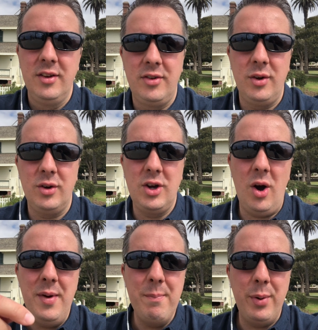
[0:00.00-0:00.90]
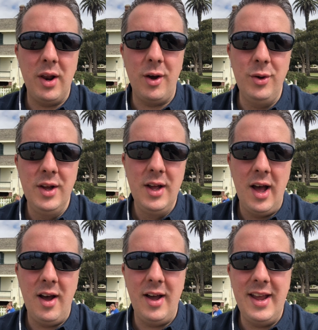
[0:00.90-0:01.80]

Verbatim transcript: So comment below, uh,